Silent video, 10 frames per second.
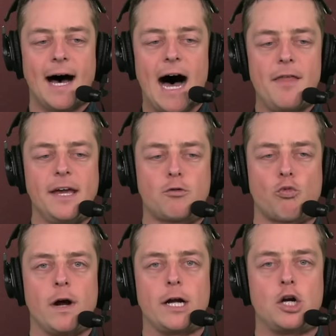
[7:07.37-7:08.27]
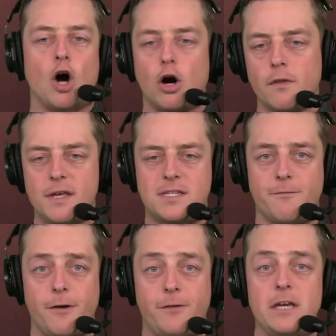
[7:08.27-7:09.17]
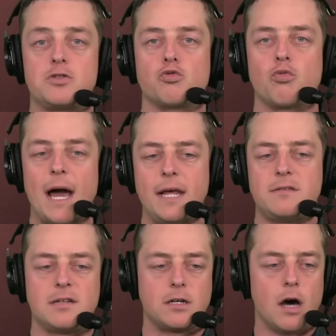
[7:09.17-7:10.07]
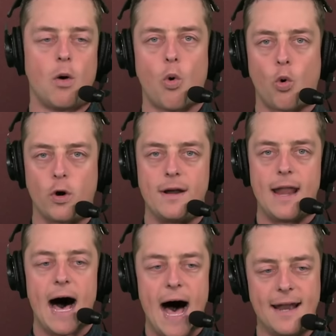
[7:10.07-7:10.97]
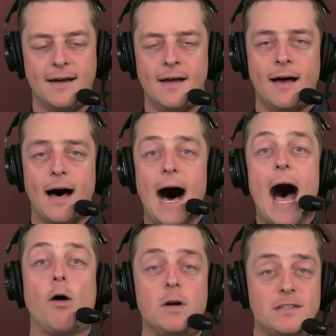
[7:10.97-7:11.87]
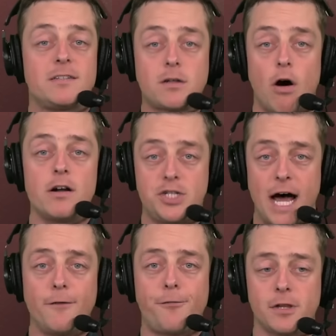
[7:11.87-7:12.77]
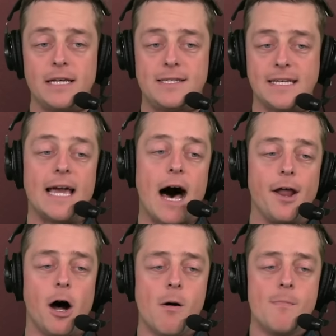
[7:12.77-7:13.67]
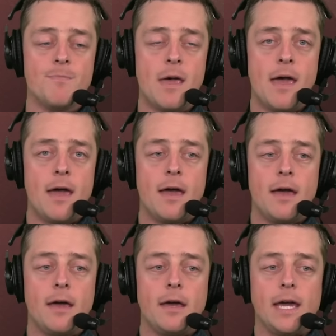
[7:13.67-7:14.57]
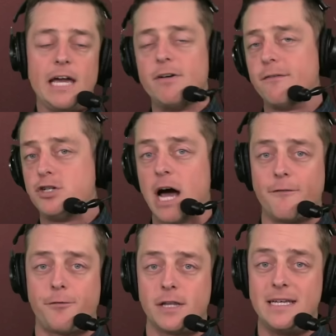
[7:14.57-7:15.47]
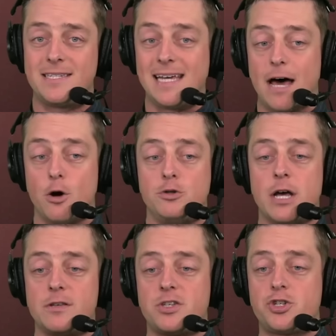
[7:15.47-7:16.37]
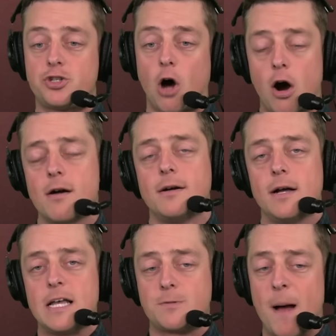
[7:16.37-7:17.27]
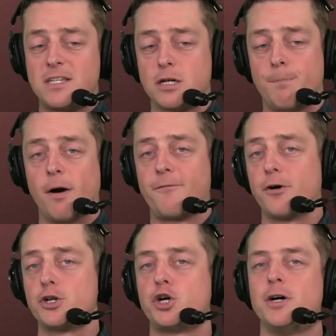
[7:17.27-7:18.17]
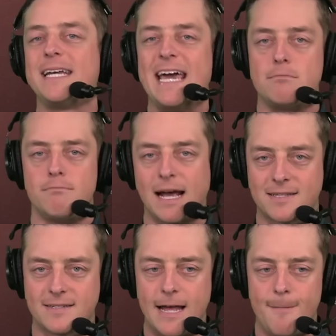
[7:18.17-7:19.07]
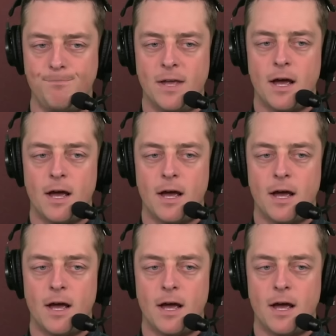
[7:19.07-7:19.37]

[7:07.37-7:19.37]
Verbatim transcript: I think regardless of if he's ready to go or not, I would start John Feliciano. Even if John Feliciano does start, Spencer Burford could get mixed in.